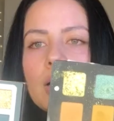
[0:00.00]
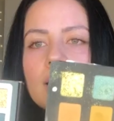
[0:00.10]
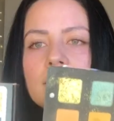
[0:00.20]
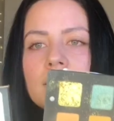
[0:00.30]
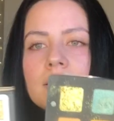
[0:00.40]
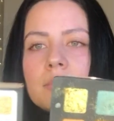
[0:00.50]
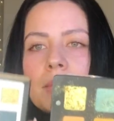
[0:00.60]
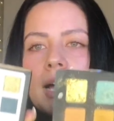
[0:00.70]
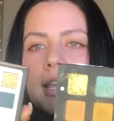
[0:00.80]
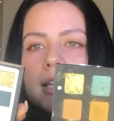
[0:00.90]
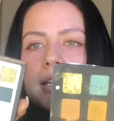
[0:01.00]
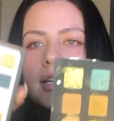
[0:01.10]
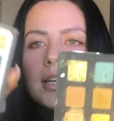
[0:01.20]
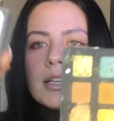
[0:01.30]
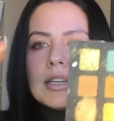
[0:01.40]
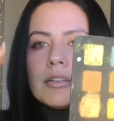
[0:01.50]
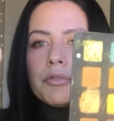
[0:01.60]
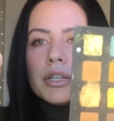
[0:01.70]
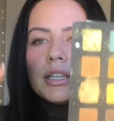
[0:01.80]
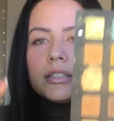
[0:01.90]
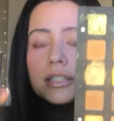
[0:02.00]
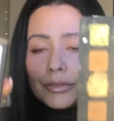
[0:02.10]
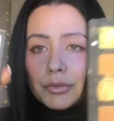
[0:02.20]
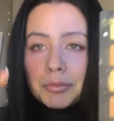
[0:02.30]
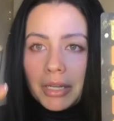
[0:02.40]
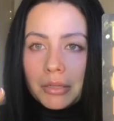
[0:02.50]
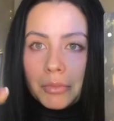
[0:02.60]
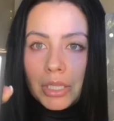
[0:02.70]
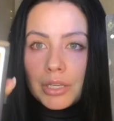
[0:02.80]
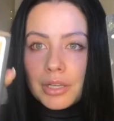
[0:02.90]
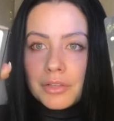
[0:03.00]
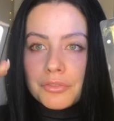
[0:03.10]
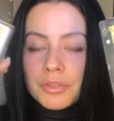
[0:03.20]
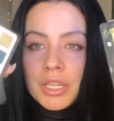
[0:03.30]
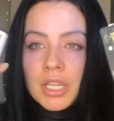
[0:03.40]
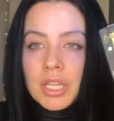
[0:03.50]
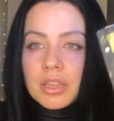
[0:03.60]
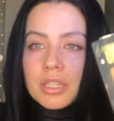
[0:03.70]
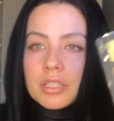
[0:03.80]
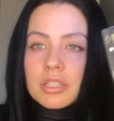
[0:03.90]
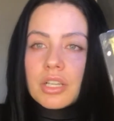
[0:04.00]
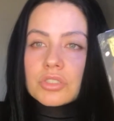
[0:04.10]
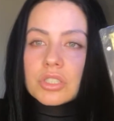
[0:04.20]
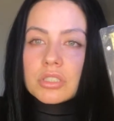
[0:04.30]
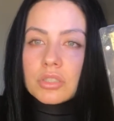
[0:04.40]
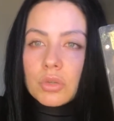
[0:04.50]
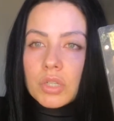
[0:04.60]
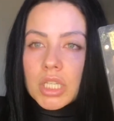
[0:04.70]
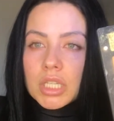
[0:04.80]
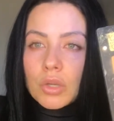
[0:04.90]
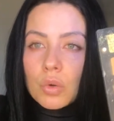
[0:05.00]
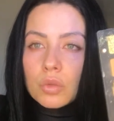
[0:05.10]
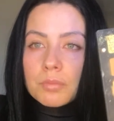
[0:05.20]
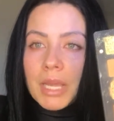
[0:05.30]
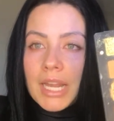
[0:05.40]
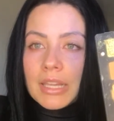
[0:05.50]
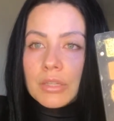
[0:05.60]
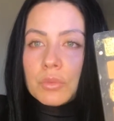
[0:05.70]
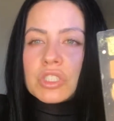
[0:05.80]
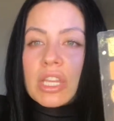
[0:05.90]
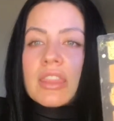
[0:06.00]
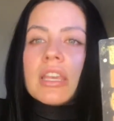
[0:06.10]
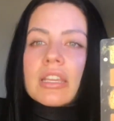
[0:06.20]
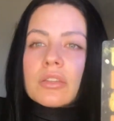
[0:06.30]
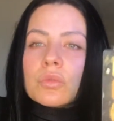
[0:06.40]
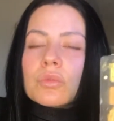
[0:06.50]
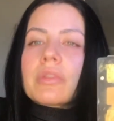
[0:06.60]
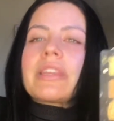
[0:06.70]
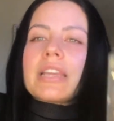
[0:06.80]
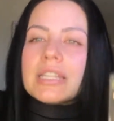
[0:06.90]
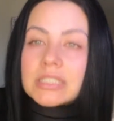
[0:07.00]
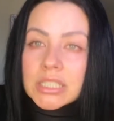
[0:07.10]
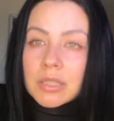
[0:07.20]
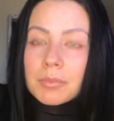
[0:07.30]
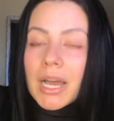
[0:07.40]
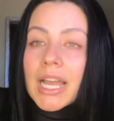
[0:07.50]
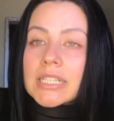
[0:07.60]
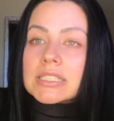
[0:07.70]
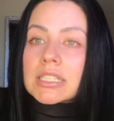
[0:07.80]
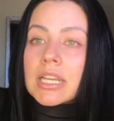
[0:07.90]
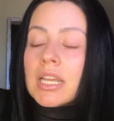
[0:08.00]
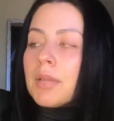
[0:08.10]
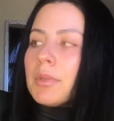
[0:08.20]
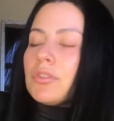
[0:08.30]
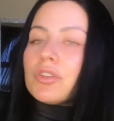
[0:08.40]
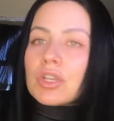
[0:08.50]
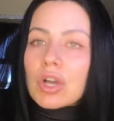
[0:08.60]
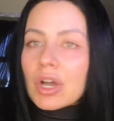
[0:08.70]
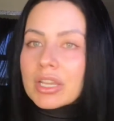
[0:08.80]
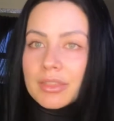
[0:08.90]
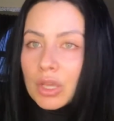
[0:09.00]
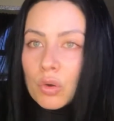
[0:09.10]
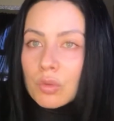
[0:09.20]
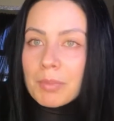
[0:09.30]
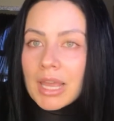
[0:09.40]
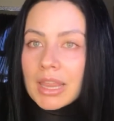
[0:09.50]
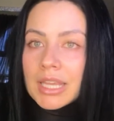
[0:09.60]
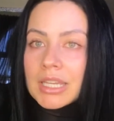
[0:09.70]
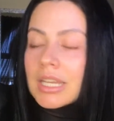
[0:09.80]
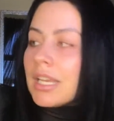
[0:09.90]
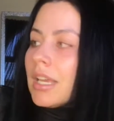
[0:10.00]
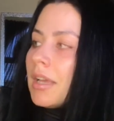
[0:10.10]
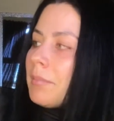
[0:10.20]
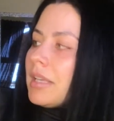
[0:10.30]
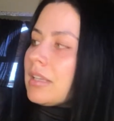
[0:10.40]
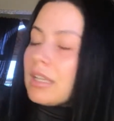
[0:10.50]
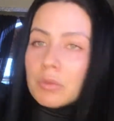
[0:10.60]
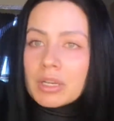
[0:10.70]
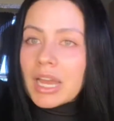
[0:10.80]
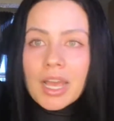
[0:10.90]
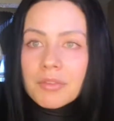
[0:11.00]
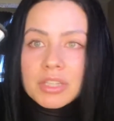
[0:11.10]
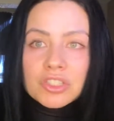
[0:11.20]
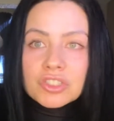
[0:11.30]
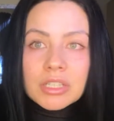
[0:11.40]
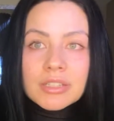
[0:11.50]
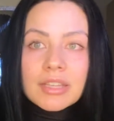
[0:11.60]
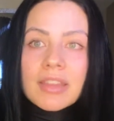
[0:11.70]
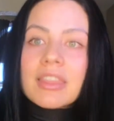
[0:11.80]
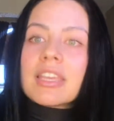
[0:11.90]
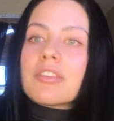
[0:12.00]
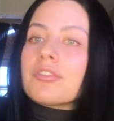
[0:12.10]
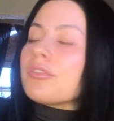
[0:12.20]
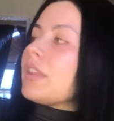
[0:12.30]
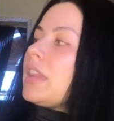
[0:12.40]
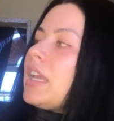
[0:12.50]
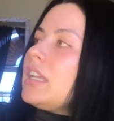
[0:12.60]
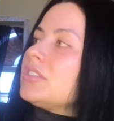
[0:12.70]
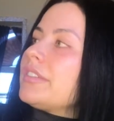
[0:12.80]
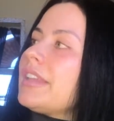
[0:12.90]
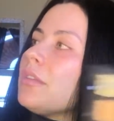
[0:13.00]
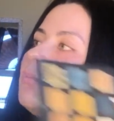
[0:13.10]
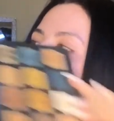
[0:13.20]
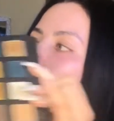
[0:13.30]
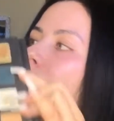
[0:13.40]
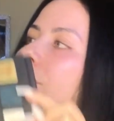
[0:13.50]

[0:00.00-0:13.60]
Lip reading: see this palette and it really does remind me of the Natasha Denona Gold Palette, which I think is the idea behind it. Because you can call anything gold palette and have these shades. I think if they just like moved